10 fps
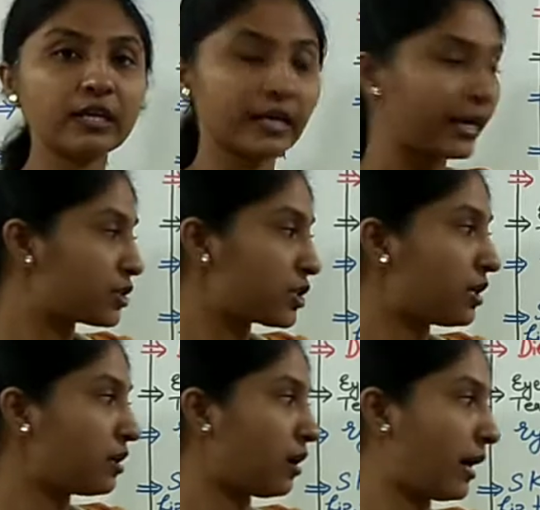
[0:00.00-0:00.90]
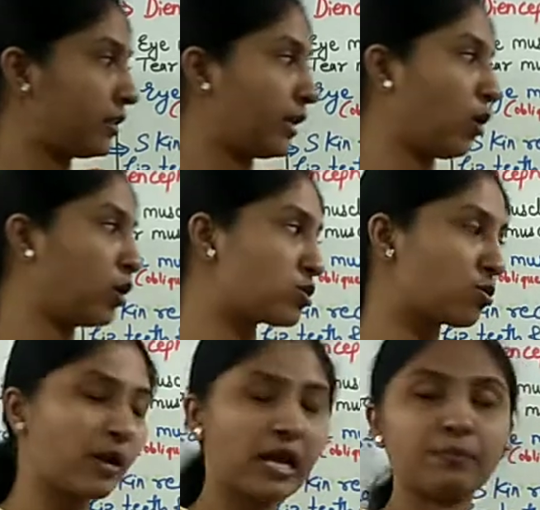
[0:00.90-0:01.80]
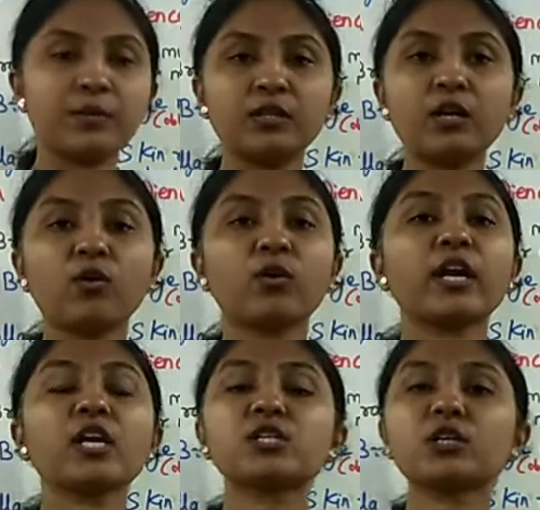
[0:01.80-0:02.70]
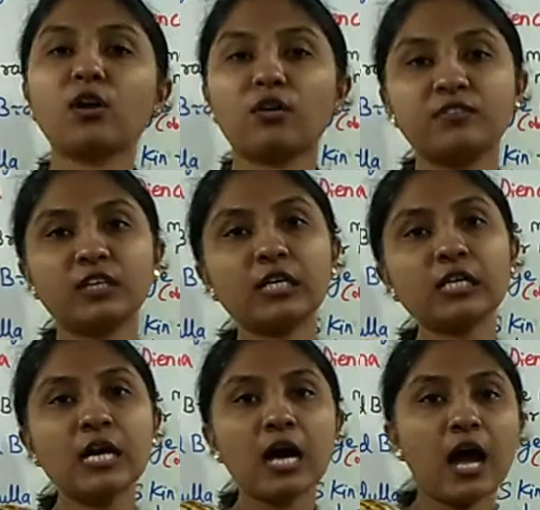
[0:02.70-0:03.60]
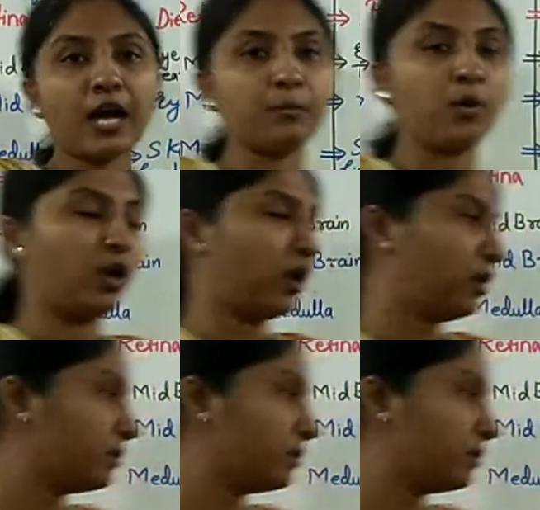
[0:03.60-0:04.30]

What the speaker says: in nature and they also help in the rotation of the eyeball.